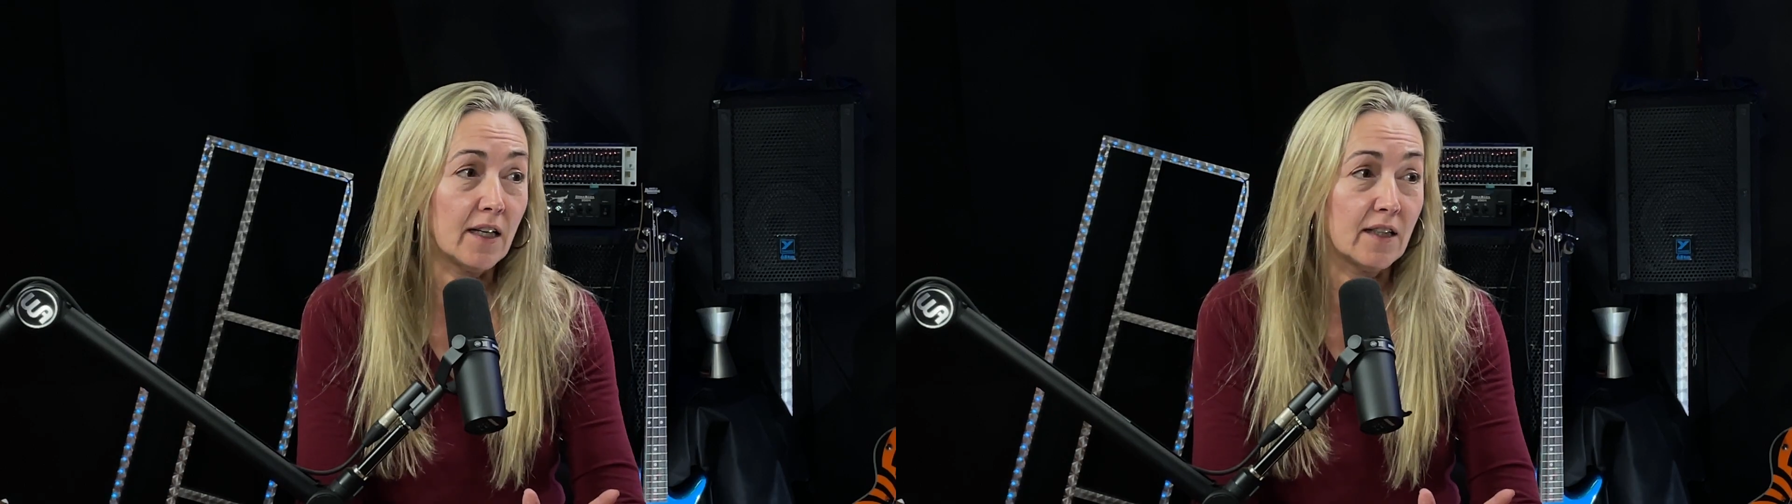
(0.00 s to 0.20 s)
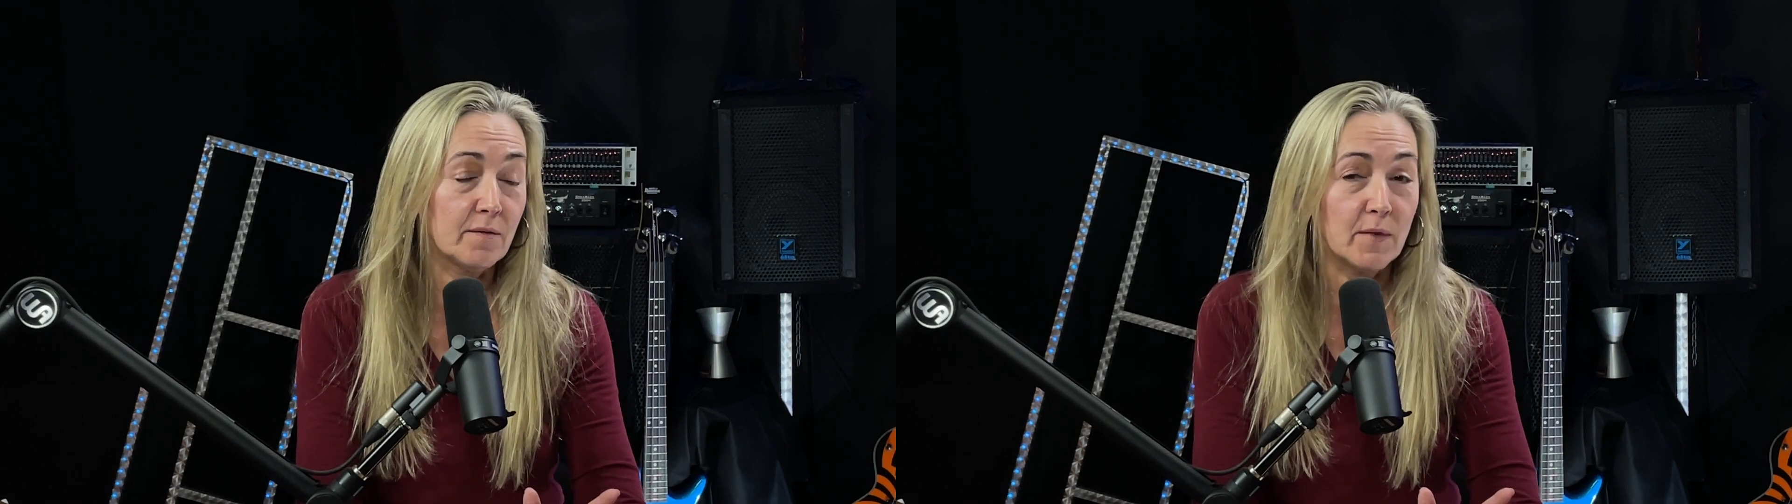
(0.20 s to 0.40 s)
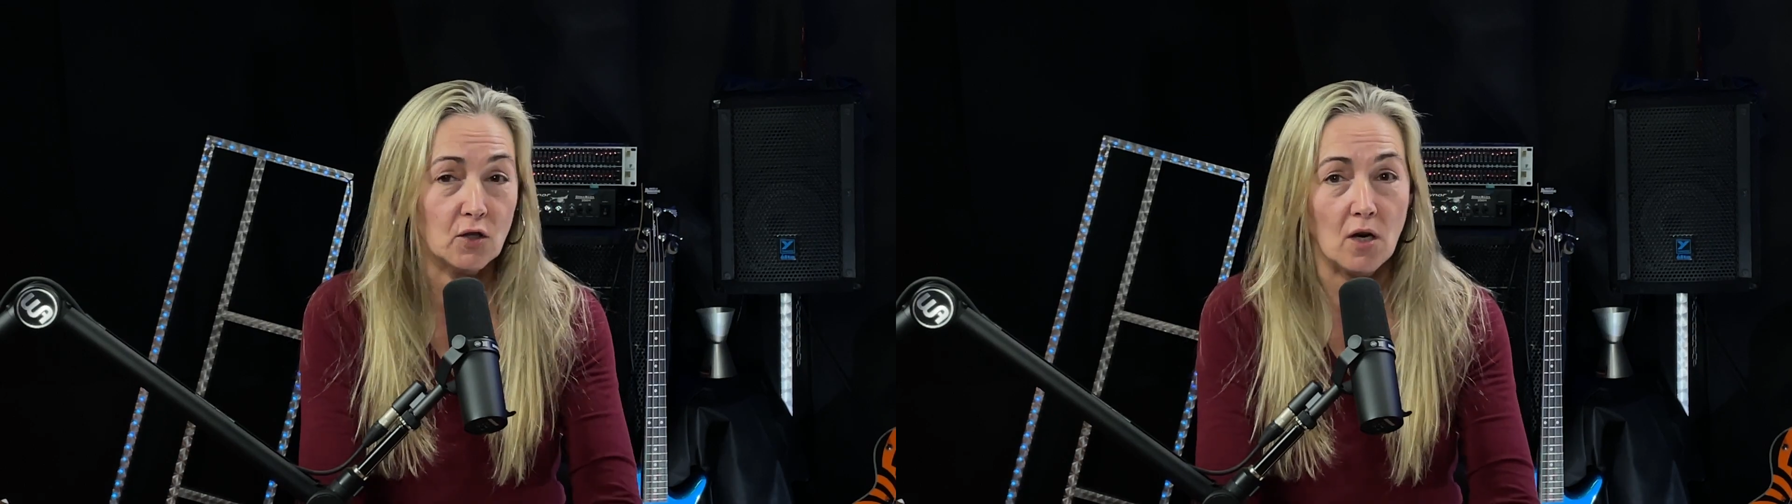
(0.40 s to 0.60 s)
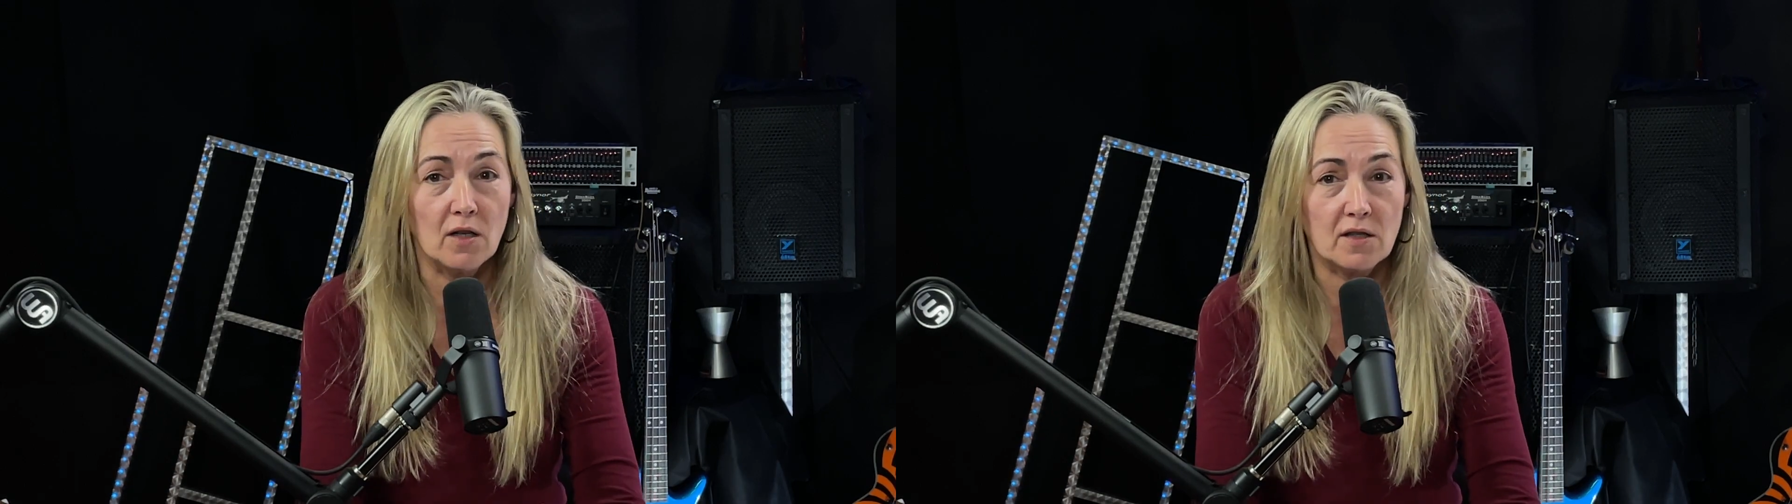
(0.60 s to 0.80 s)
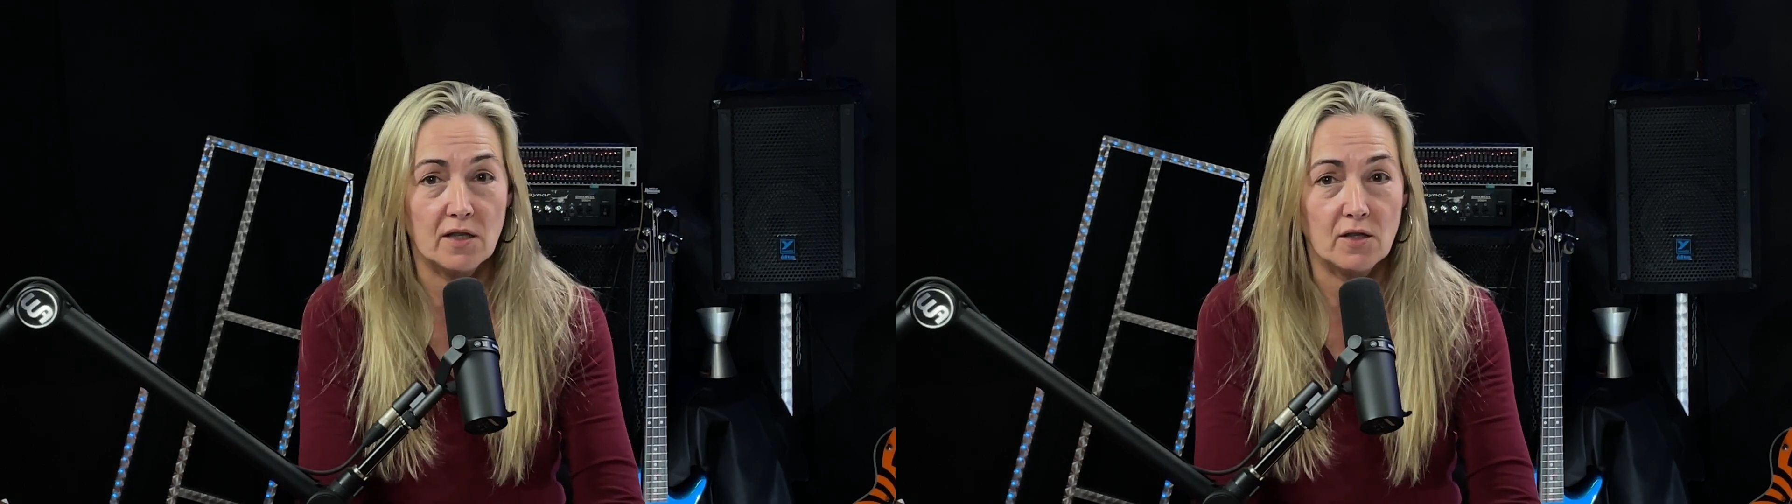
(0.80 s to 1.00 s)
at
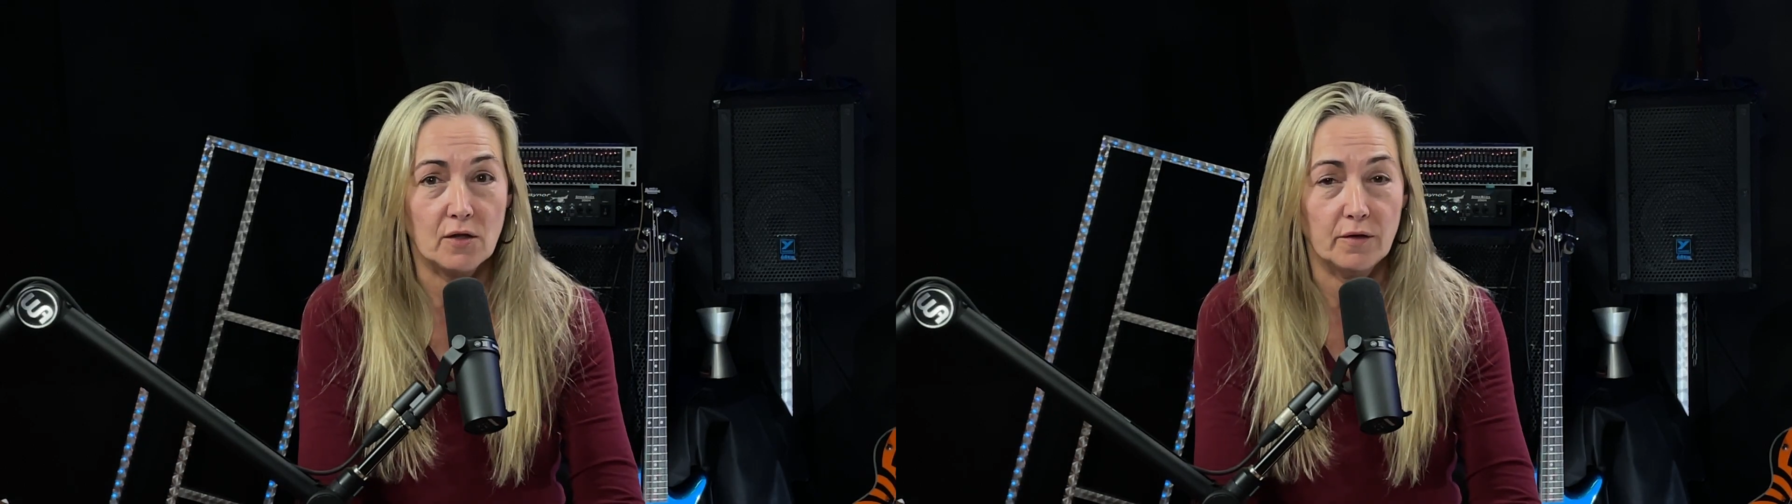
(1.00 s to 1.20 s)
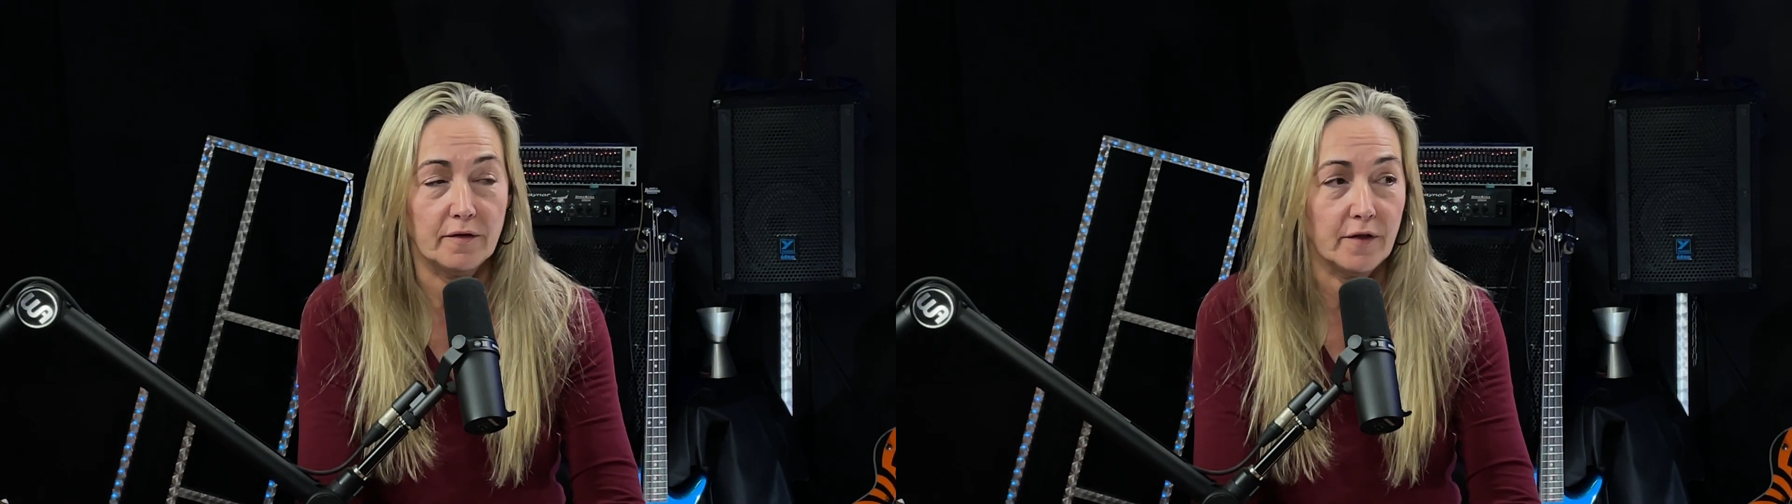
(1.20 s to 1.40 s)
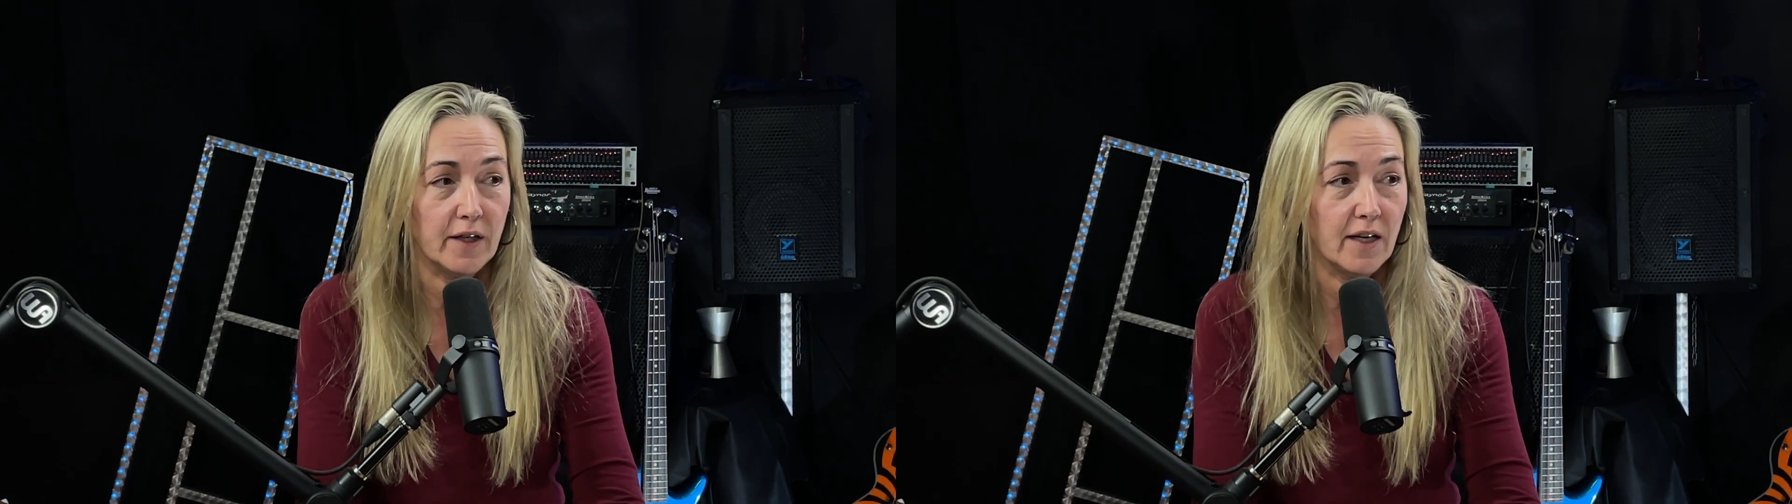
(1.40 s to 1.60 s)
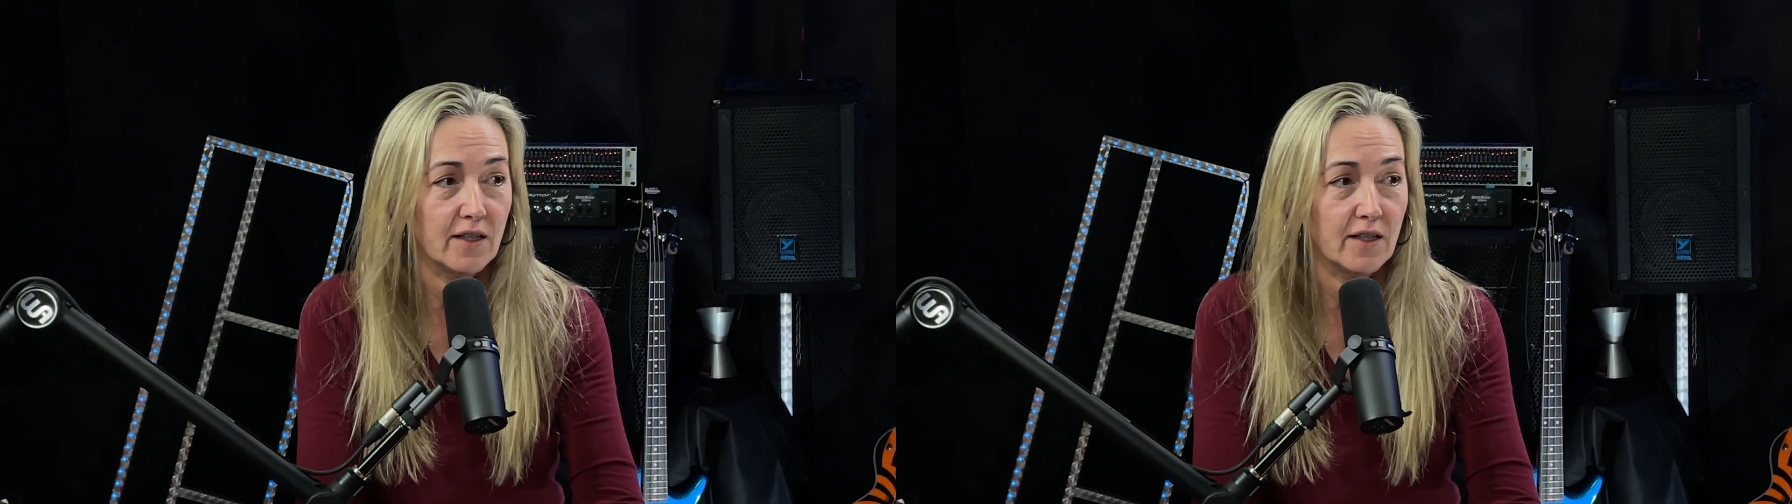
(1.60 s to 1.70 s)
McDonald's that's gluten free.